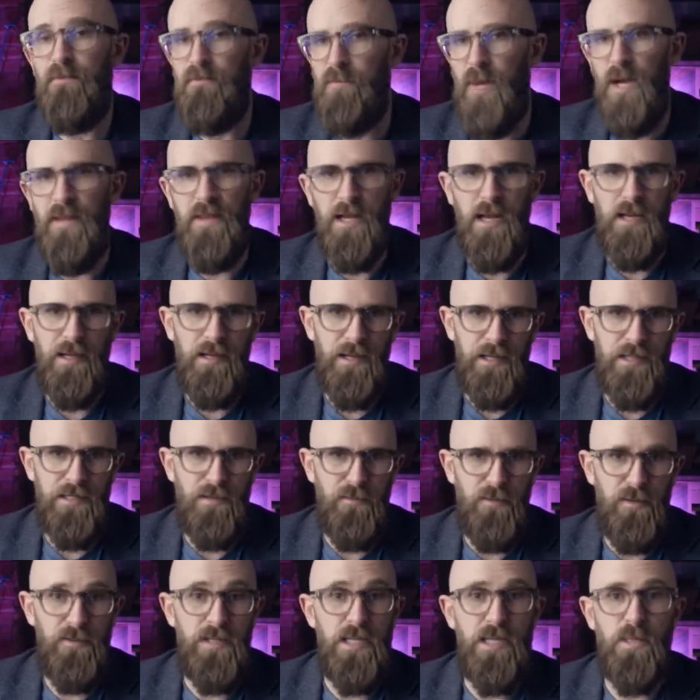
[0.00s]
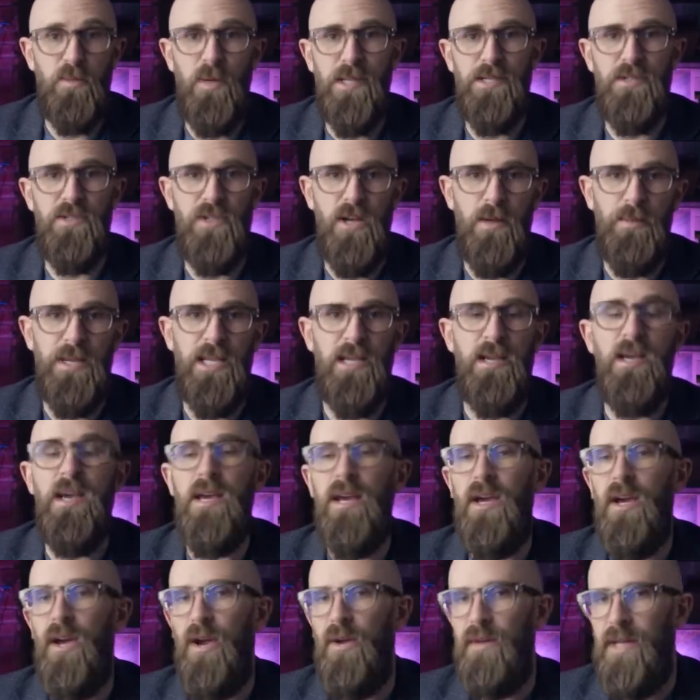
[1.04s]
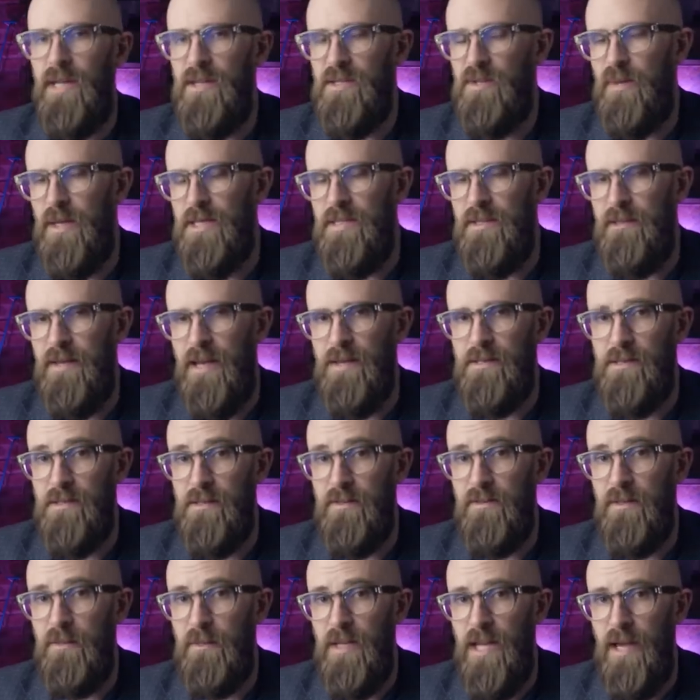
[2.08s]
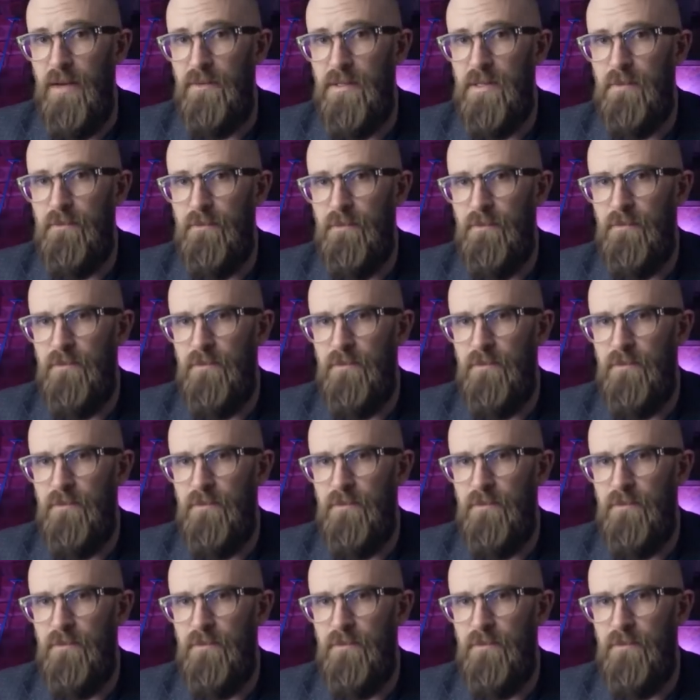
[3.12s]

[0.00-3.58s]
By the early 1950s, West Germany only had 20,000 of them left.